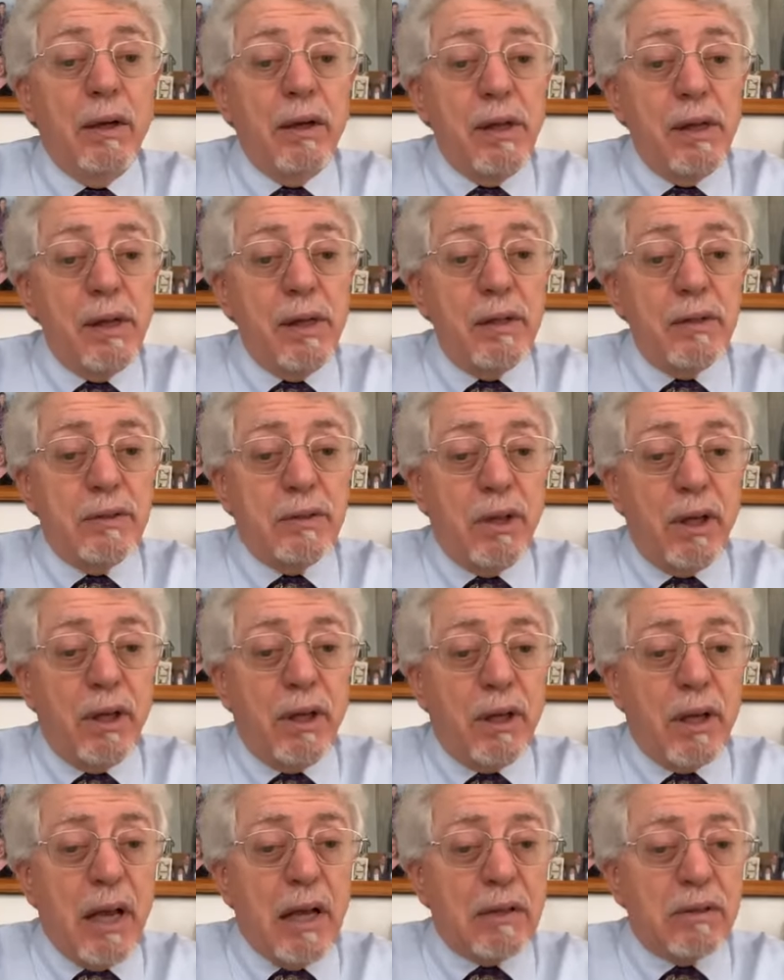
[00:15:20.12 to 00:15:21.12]
is he
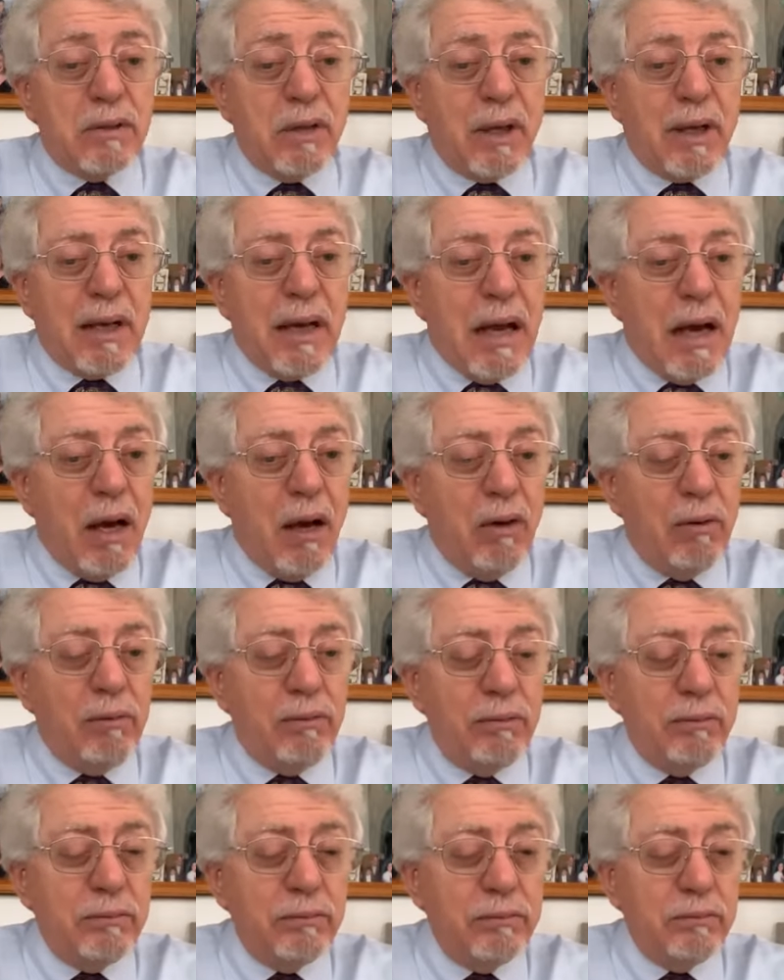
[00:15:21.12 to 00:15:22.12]
gets a
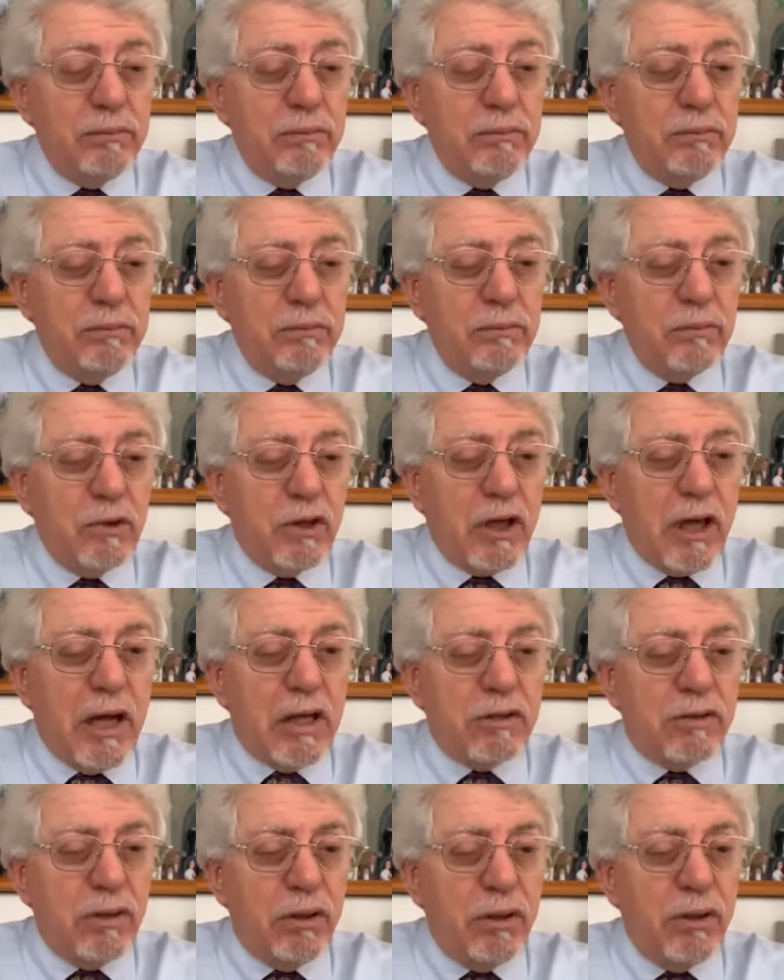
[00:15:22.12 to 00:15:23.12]
cow,
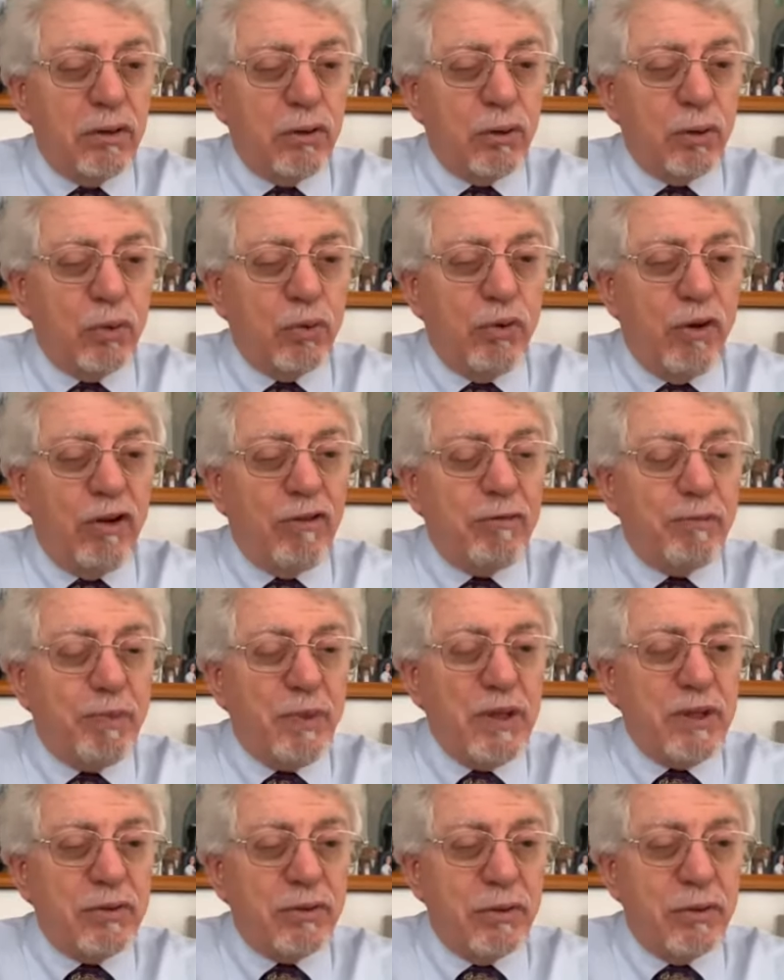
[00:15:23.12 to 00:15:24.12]
cuts it into 12
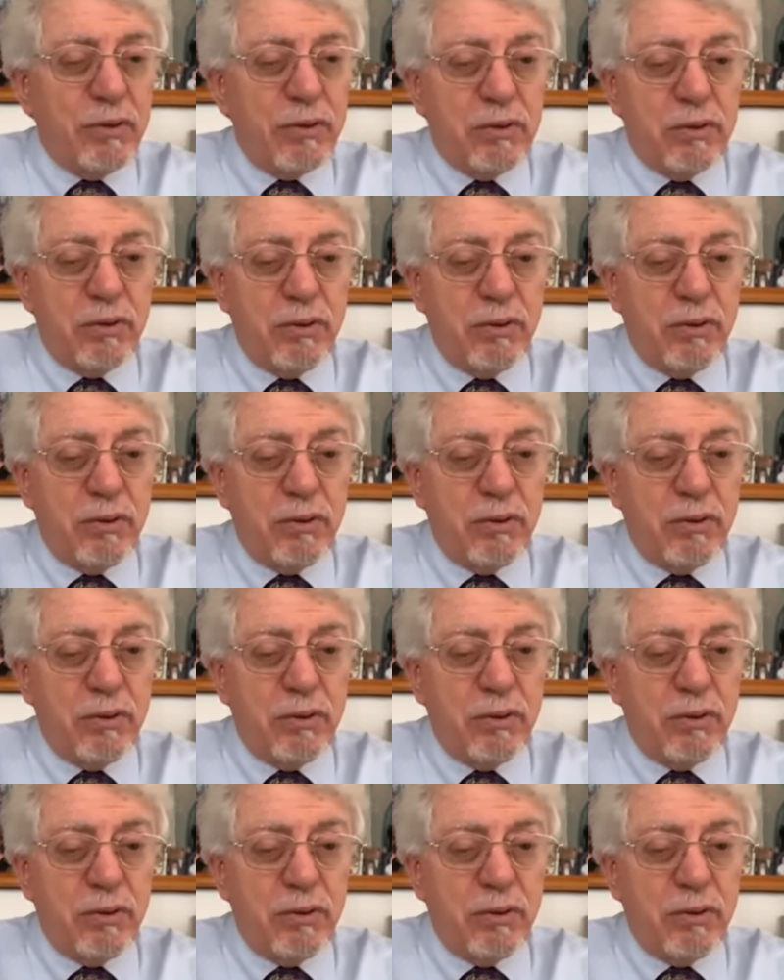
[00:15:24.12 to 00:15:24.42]
pieces,